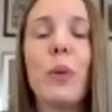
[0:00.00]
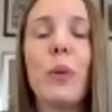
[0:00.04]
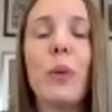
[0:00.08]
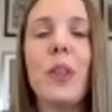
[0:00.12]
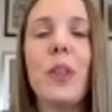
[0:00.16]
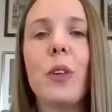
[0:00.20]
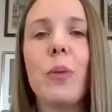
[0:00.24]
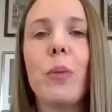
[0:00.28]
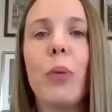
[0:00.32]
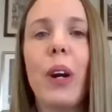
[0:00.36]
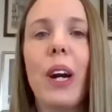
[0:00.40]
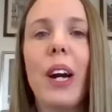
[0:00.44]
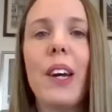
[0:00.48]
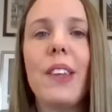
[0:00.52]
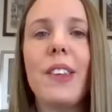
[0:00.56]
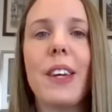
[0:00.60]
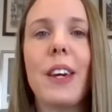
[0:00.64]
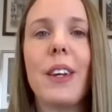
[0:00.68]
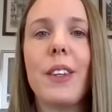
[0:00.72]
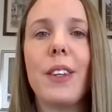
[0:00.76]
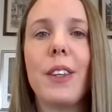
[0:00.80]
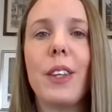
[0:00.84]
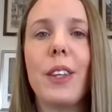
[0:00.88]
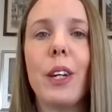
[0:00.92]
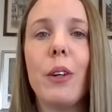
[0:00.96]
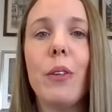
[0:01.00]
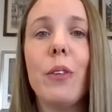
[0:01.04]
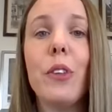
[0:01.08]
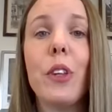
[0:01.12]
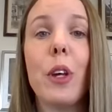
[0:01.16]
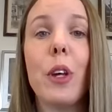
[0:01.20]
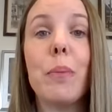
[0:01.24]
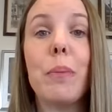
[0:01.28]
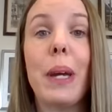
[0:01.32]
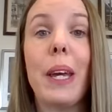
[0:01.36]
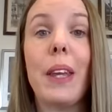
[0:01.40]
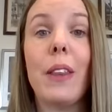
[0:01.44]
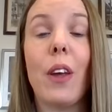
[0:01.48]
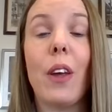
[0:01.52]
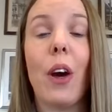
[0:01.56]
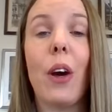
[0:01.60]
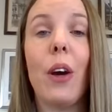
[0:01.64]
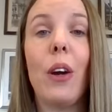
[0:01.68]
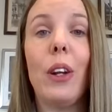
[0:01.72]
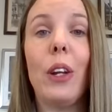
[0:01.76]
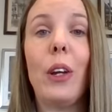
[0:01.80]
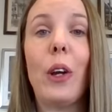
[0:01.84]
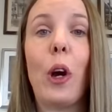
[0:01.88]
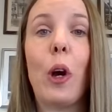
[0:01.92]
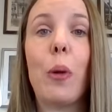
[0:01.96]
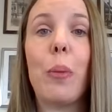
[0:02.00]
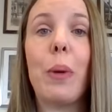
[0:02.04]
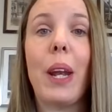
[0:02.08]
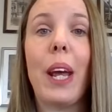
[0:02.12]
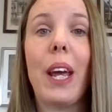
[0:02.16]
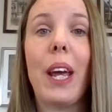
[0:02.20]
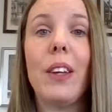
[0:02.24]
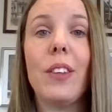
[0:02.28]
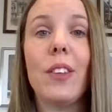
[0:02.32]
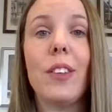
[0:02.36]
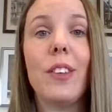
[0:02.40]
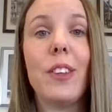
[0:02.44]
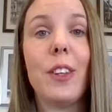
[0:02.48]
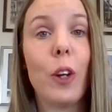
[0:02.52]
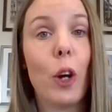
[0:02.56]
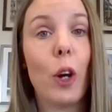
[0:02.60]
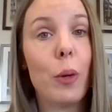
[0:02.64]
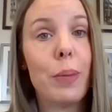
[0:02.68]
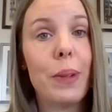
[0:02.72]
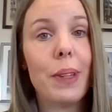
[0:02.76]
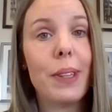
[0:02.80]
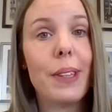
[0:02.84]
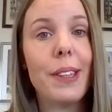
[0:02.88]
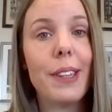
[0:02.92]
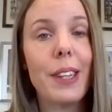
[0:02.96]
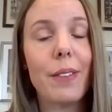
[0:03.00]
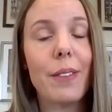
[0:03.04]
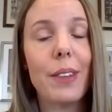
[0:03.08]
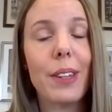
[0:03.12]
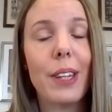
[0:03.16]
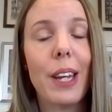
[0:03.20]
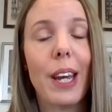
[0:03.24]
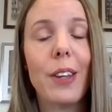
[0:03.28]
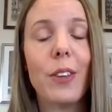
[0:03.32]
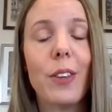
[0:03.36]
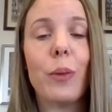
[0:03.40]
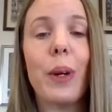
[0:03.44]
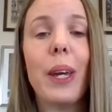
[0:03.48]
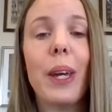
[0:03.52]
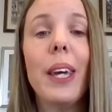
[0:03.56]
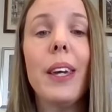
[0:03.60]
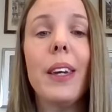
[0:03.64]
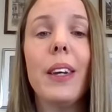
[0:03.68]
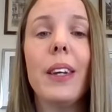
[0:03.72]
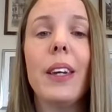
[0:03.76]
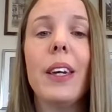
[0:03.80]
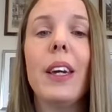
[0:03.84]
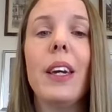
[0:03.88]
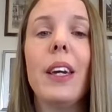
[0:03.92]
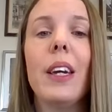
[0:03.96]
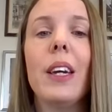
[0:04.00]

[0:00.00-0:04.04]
Windsor prides ourselves on being the only Hobart agency open 7 days a week.